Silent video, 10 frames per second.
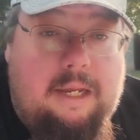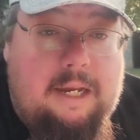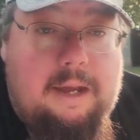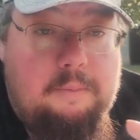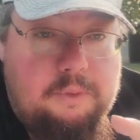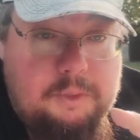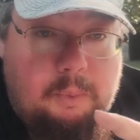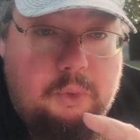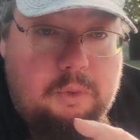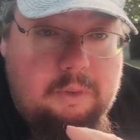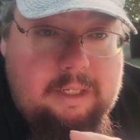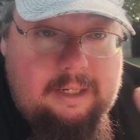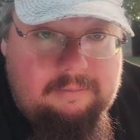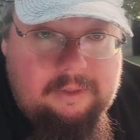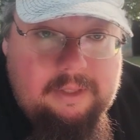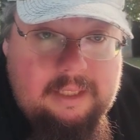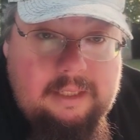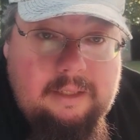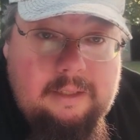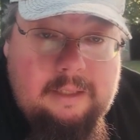and I will spoil
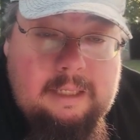everything.